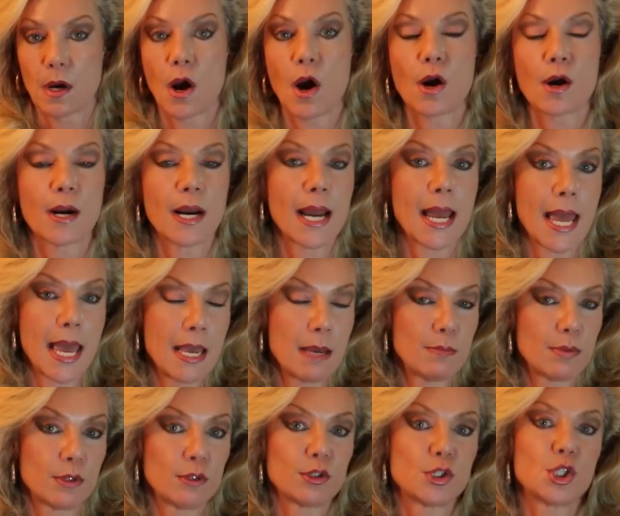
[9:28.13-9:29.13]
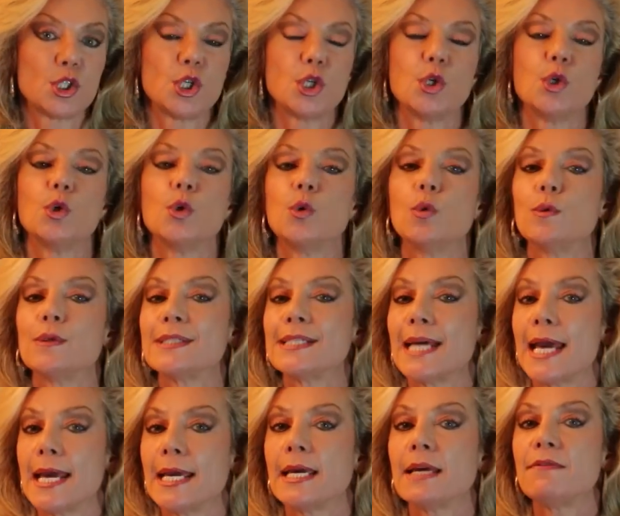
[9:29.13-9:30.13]
are able to
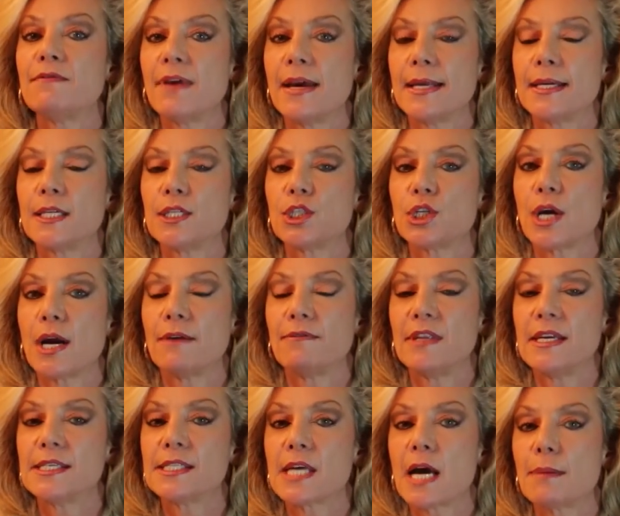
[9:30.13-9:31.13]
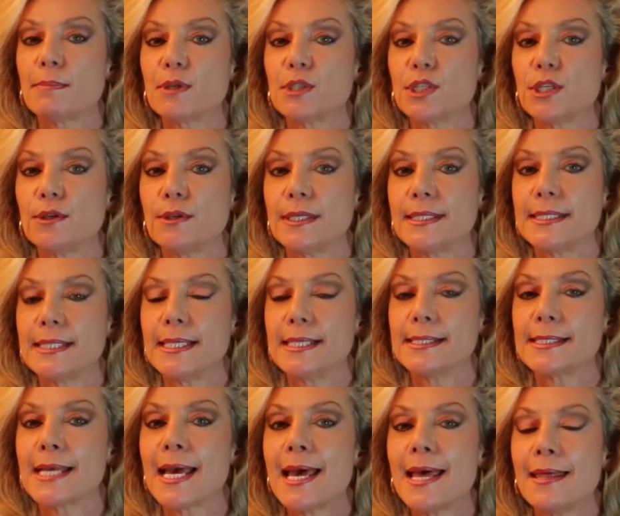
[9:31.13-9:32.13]
take advantage of these
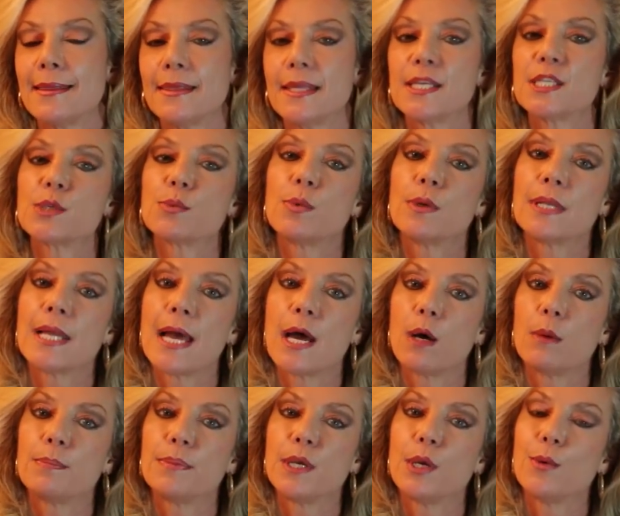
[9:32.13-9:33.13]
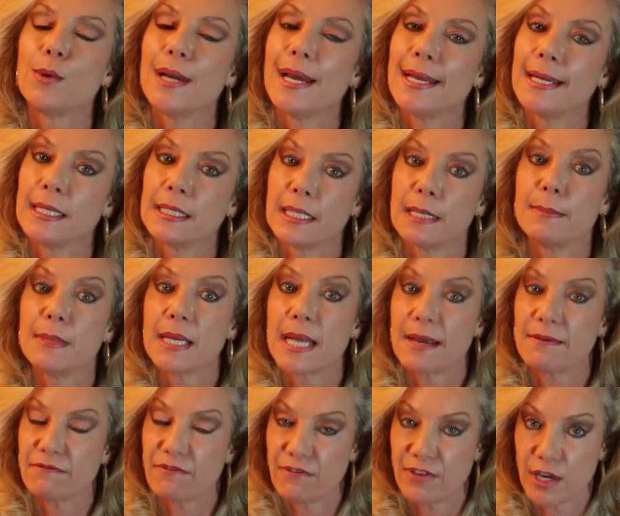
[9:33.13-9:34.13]
opportunities, this will help you and
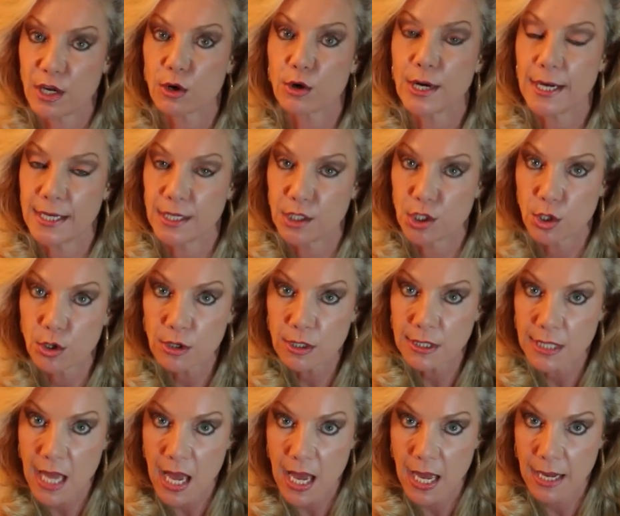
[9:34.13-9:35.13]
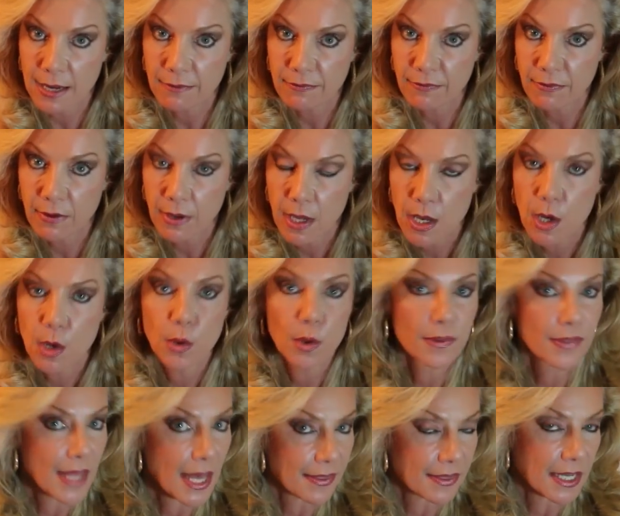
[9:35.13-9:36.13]
eliminate fear in your life
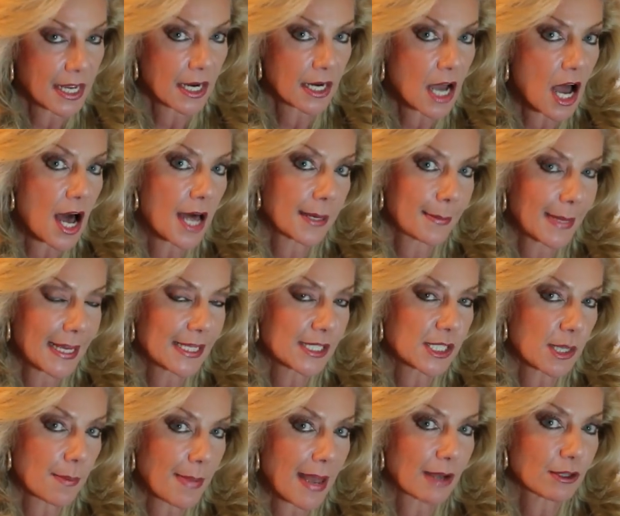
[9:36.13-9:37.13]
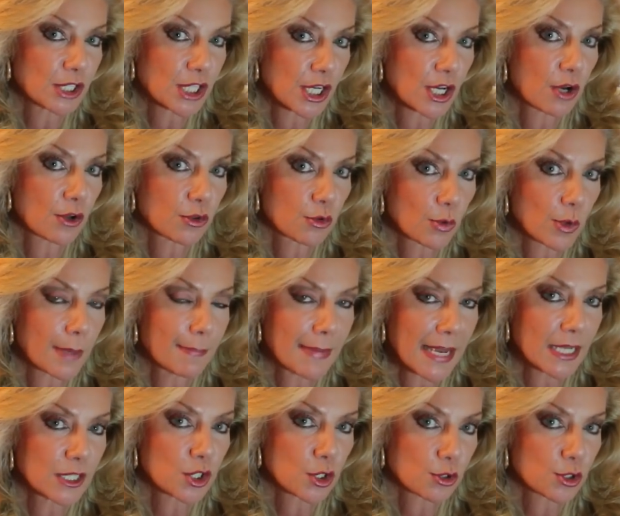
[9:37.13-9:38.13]
that the economy is about to go through a
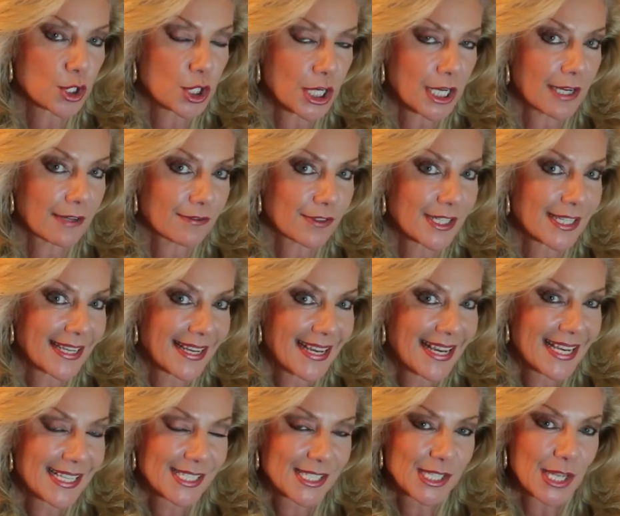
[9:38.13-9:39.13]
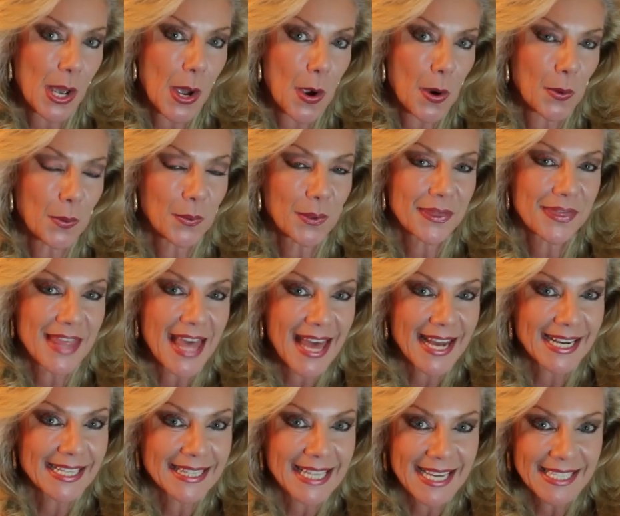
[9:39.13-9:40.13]
major shift. So with
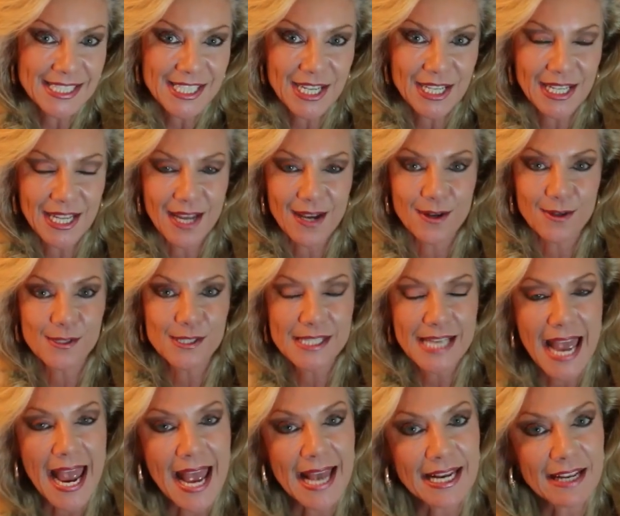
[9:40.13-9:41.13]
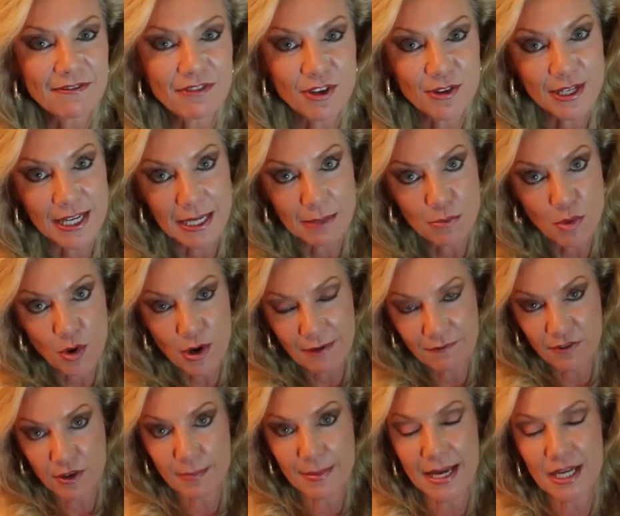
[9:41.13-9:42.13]
that, I'd like to close. And if you need more
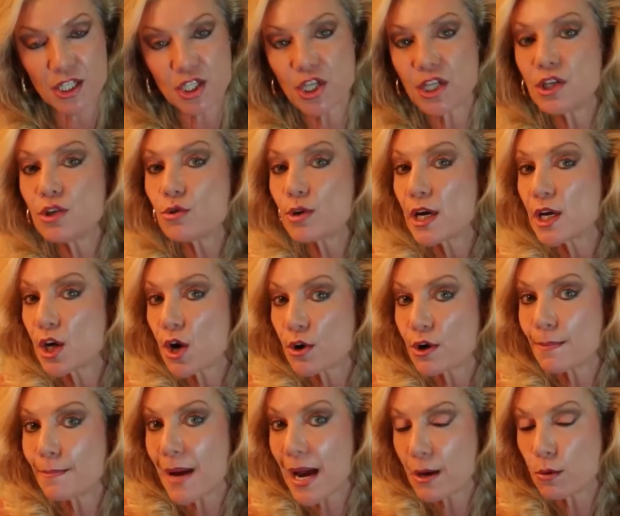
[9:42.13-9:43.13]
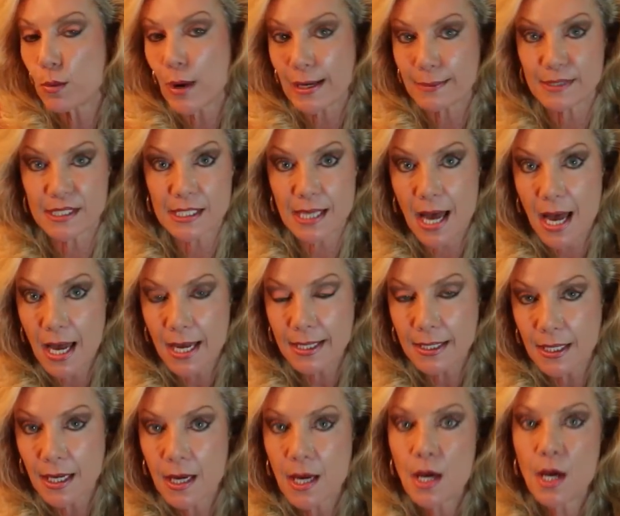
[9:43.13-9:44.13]
information, you can go to my
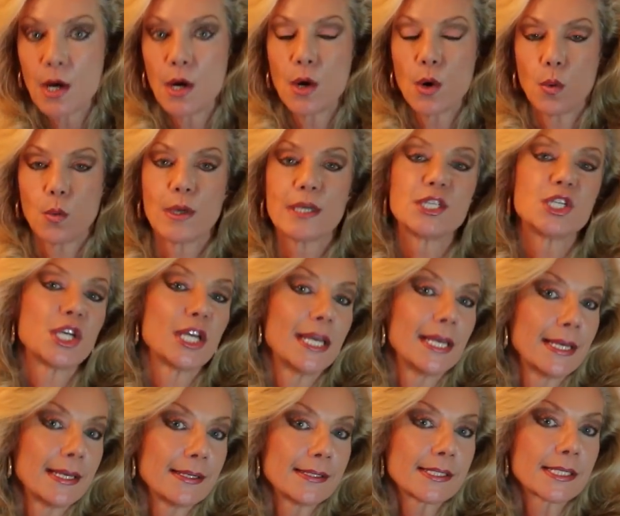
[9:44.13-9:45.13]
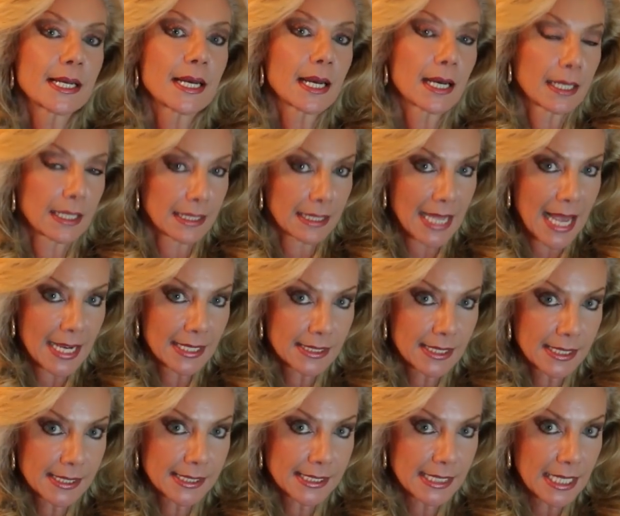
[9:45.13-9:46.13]
website, which is
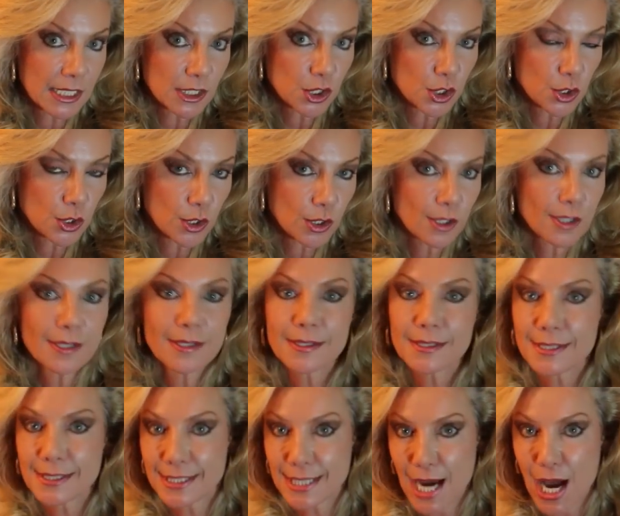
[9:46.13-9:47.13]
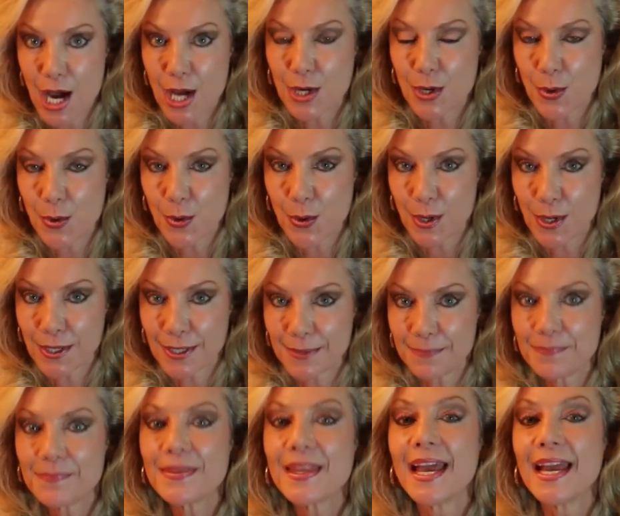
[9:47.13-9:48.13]
galacticcenter.org.
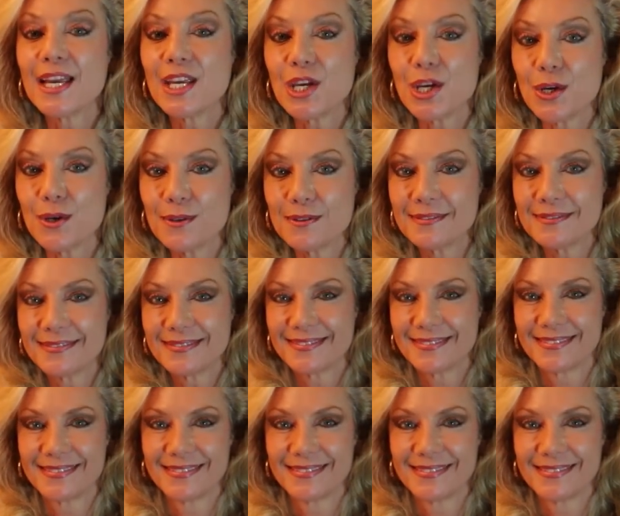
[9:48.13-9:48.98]
Thank you.